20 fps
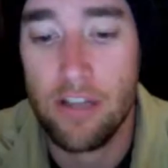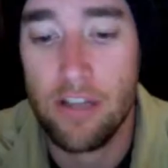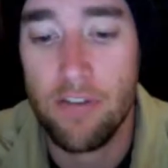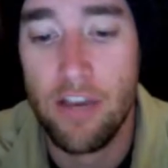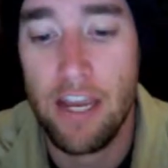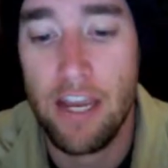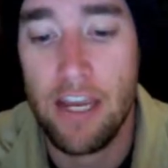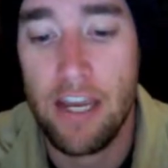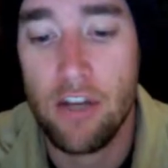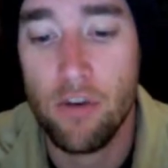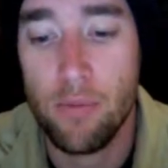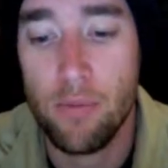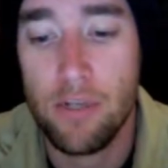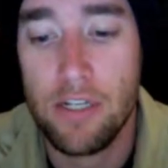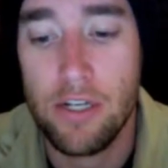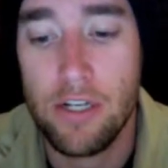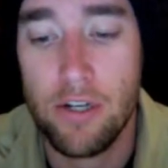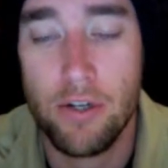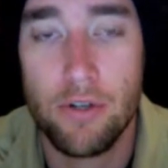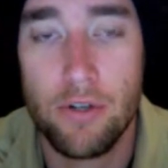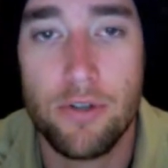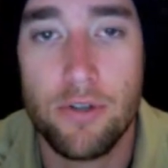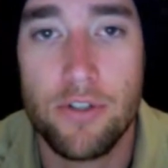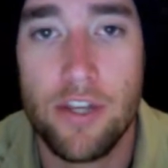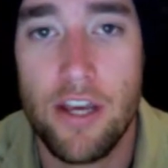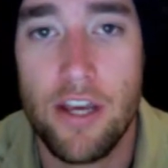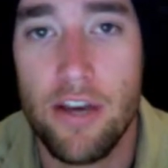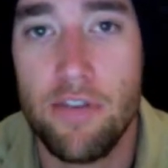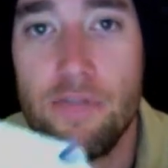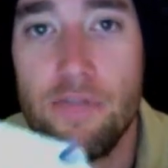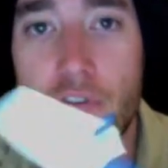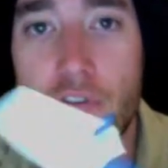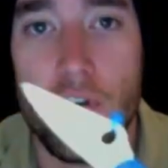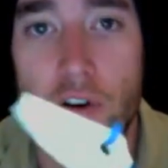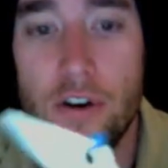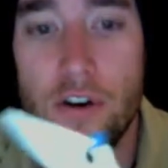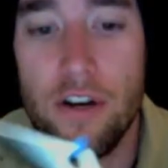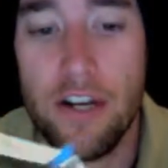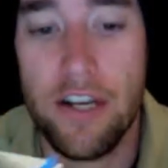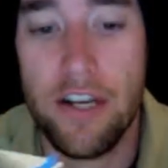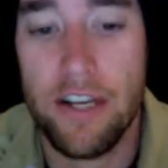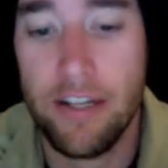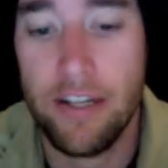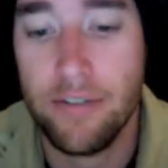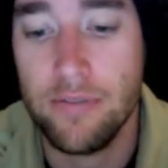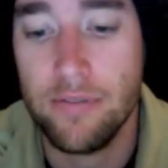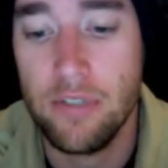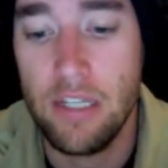handle material is FRN.